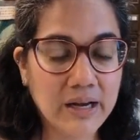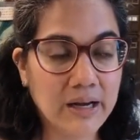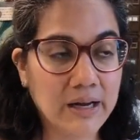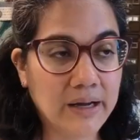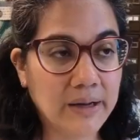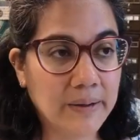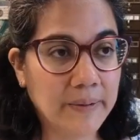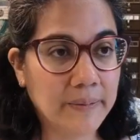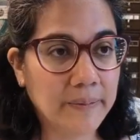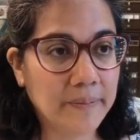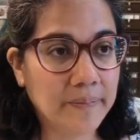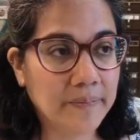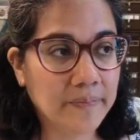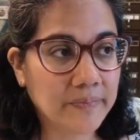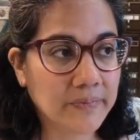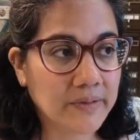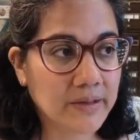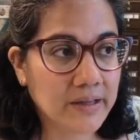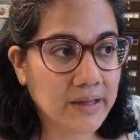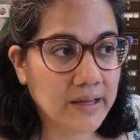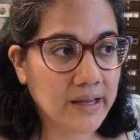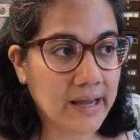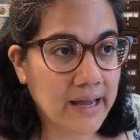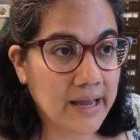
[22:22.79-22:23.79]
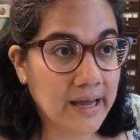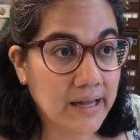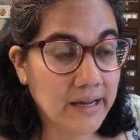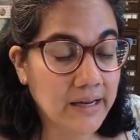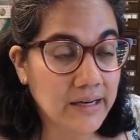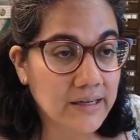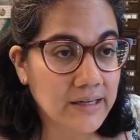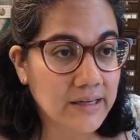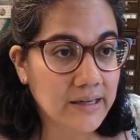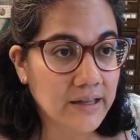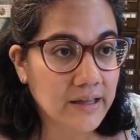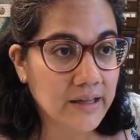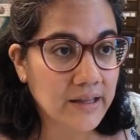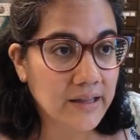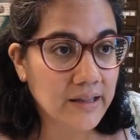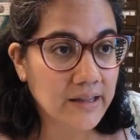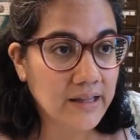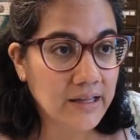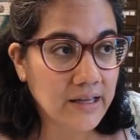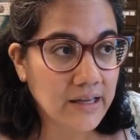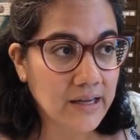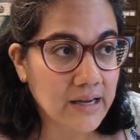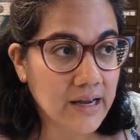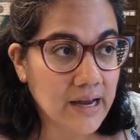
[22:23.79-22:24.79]
And
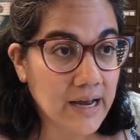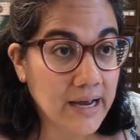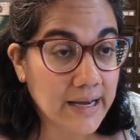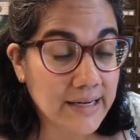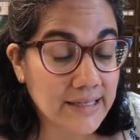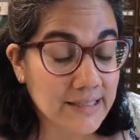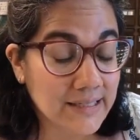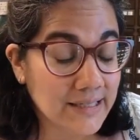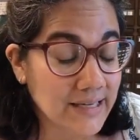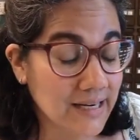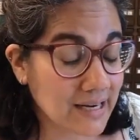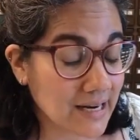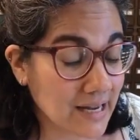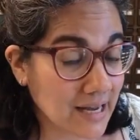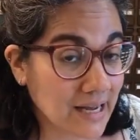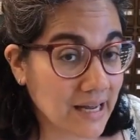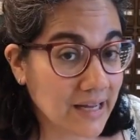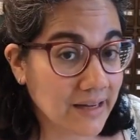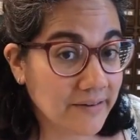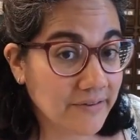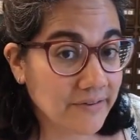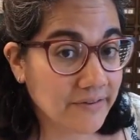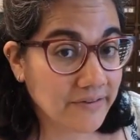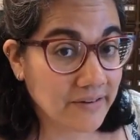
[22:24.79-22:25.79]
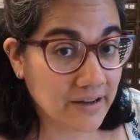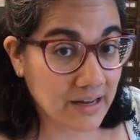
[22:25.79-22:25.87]
I did not